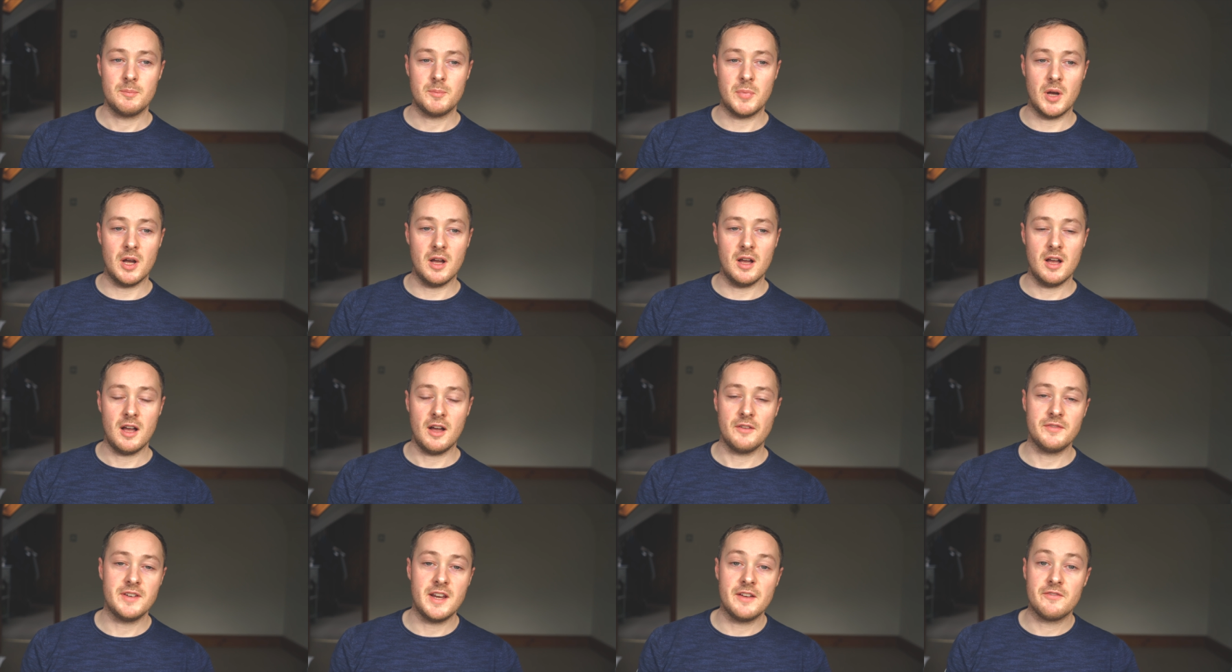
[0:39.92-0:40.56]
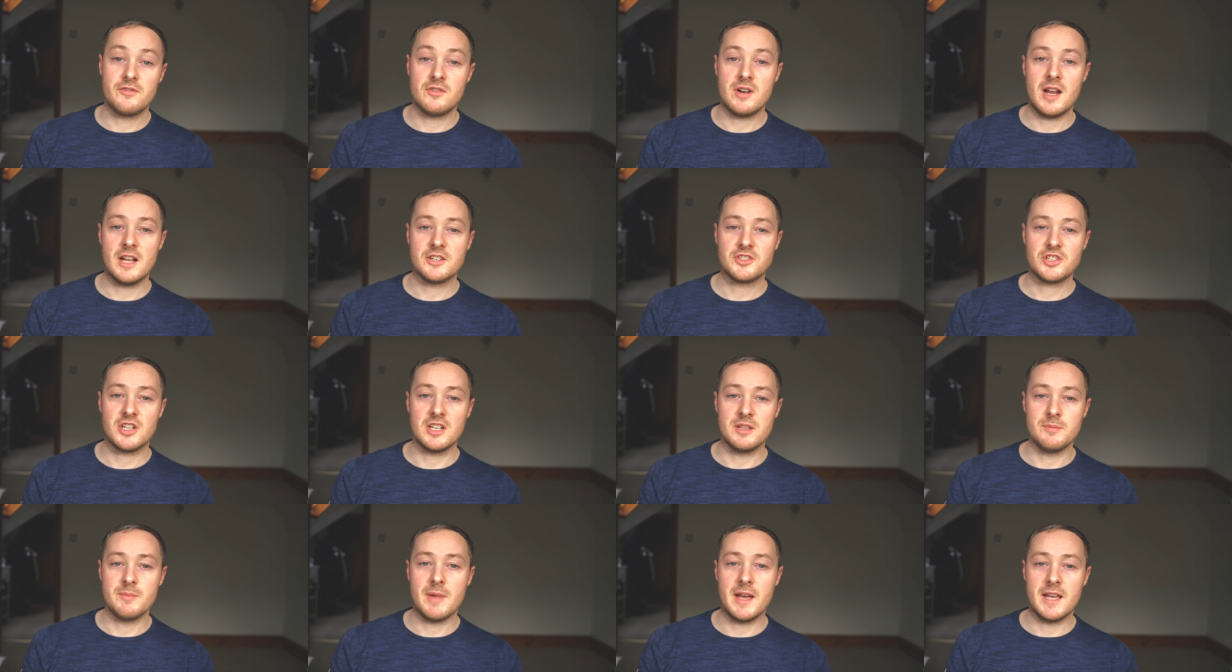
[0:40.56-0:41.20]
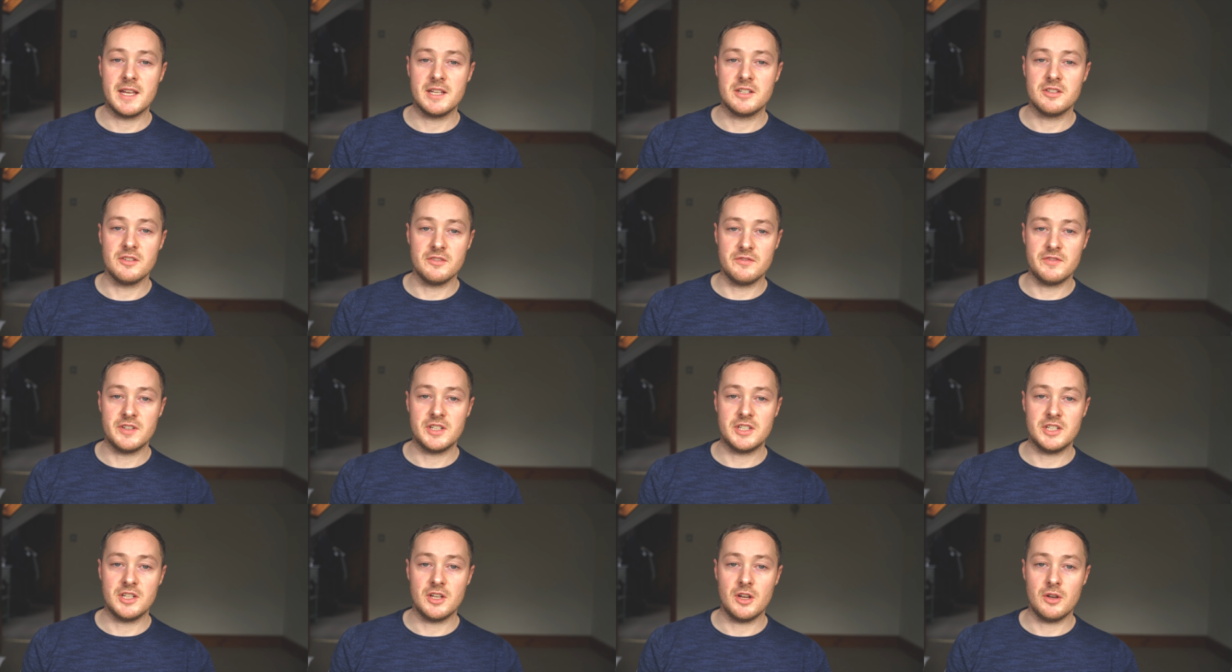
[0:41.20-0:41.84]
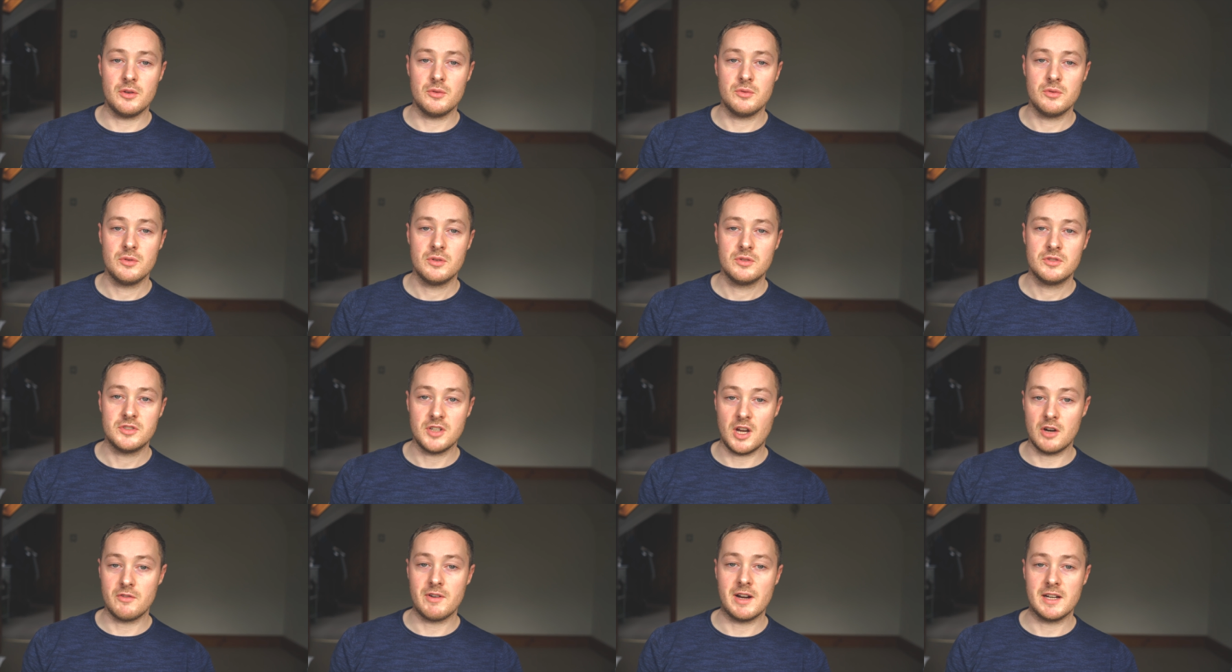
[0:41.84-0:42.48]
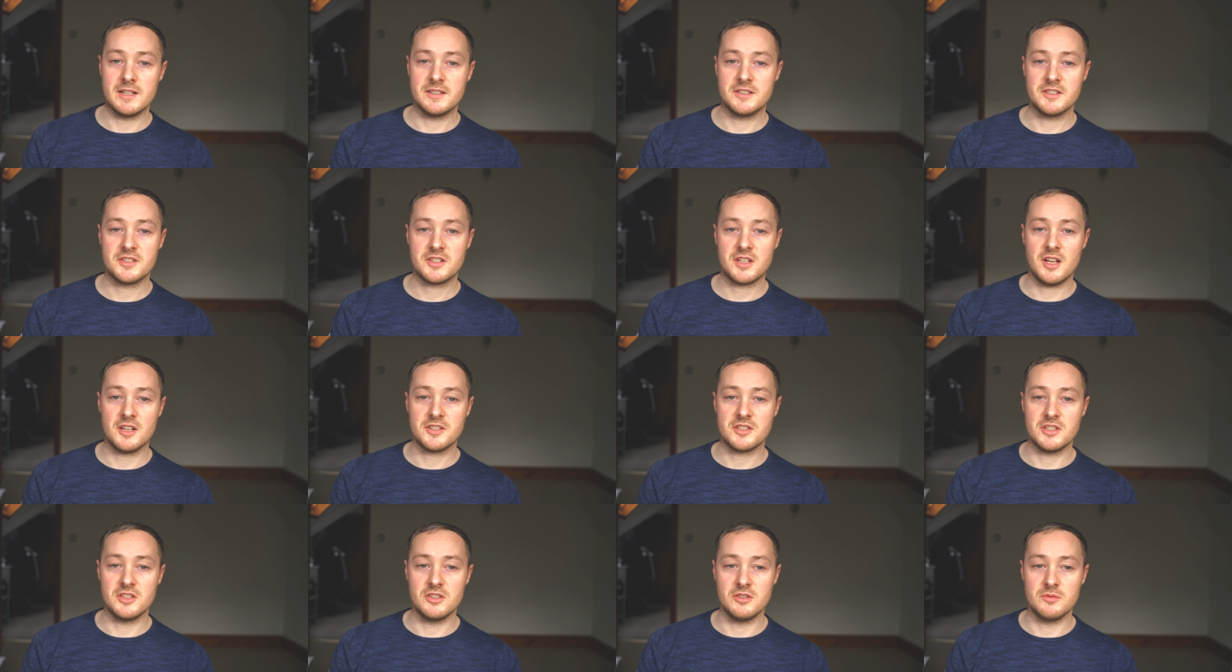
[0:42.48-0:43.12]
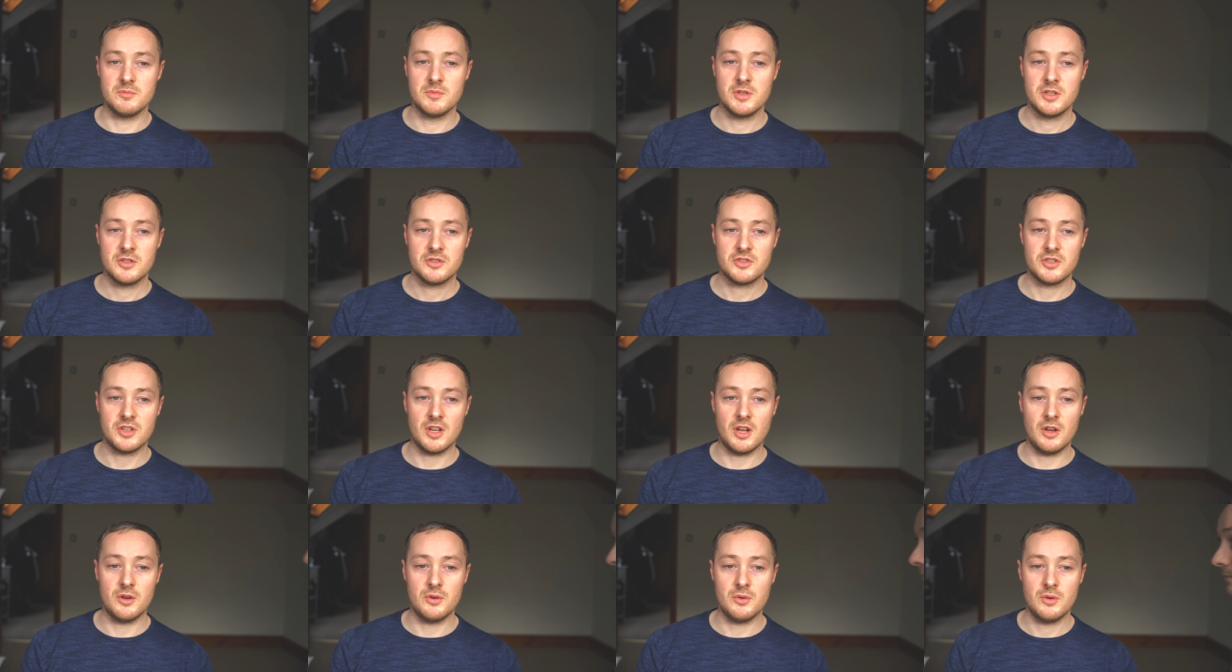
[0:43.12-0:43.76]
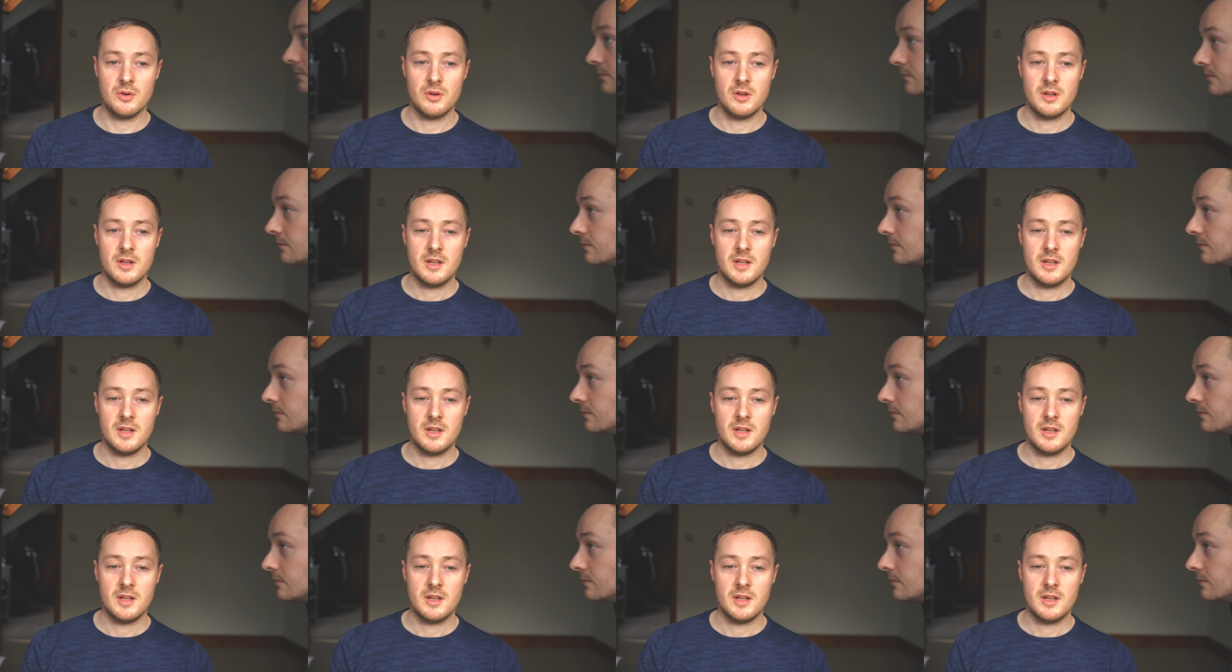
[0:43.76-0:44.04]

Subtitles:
but I've never actually made a video directly discussing them. So